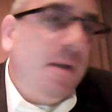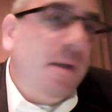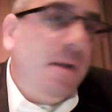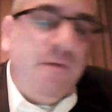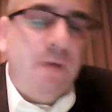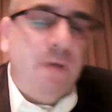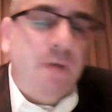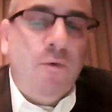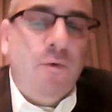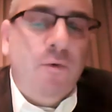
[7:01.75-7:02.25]
and a
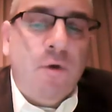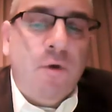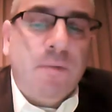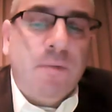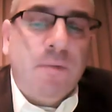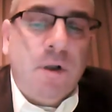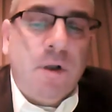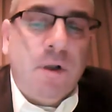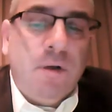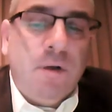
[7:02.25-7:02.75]
very
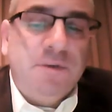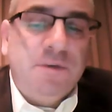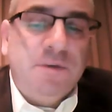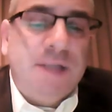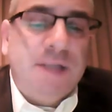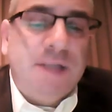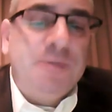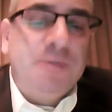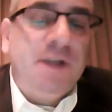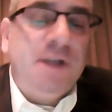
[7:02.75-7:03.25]
warm
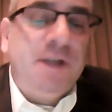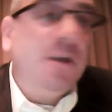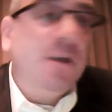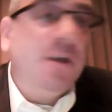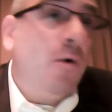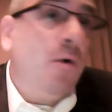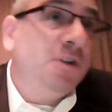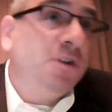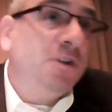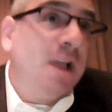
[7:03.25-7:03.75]
reception in the
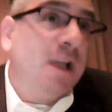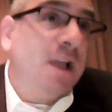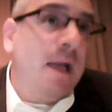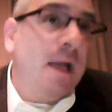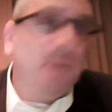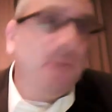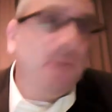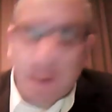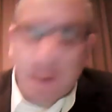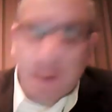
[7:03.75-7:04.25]
courts, a
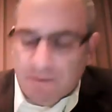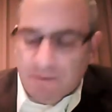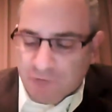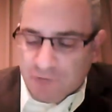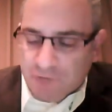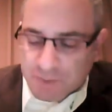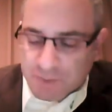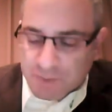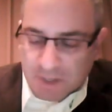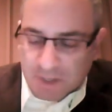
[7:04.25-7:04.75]
copyright
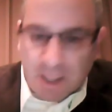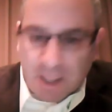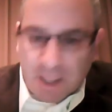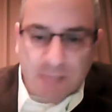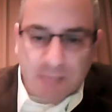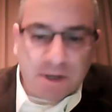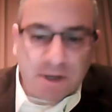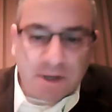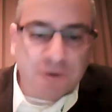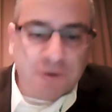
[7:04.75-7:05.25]
infringement
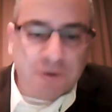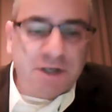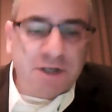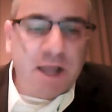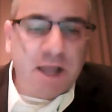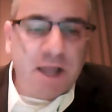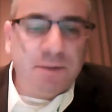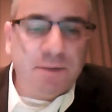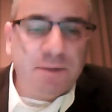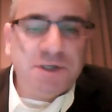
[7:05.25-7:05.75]
claim, and
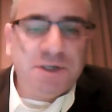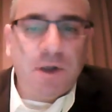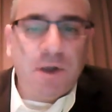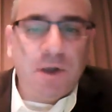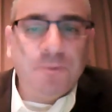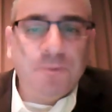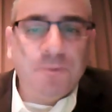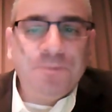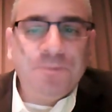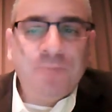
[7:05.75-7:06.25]
understandably
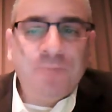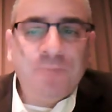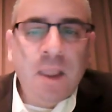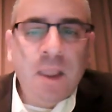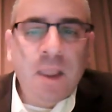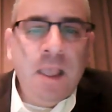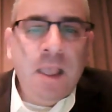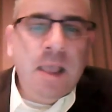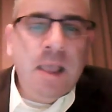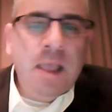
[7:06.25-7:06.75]
so.
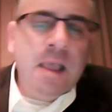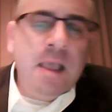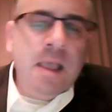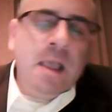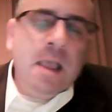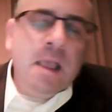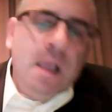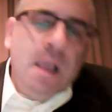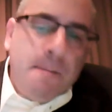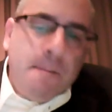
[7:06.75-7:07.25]

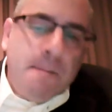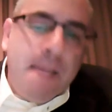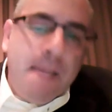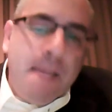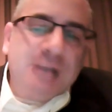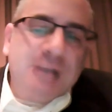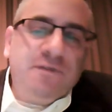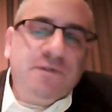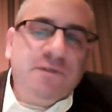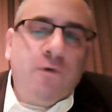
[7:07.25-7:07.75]

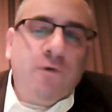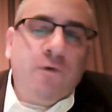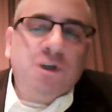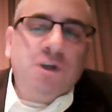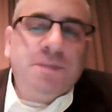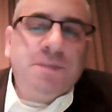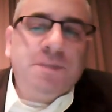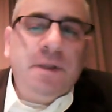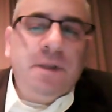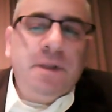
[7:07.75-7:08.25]
Mass
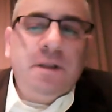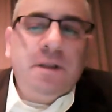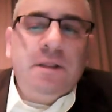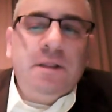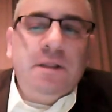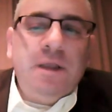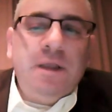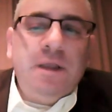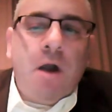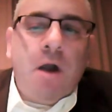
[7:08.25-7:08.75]
enforcement
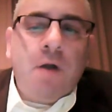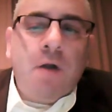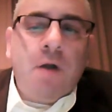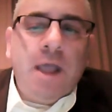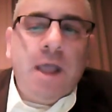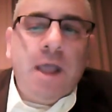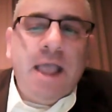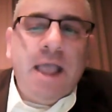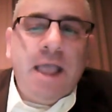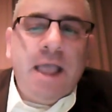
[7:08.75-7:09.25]
in the
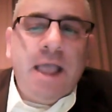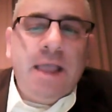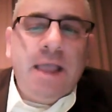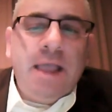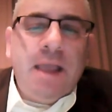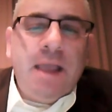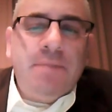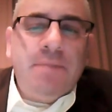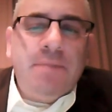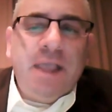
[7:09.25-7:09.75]
RIAA
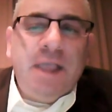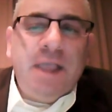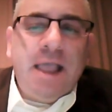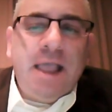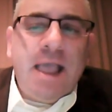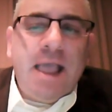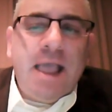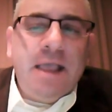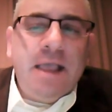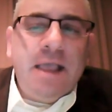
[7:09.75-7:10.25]
and
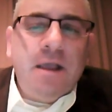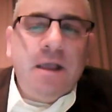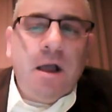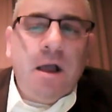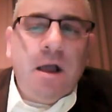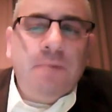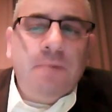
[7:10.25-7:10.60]
MPAA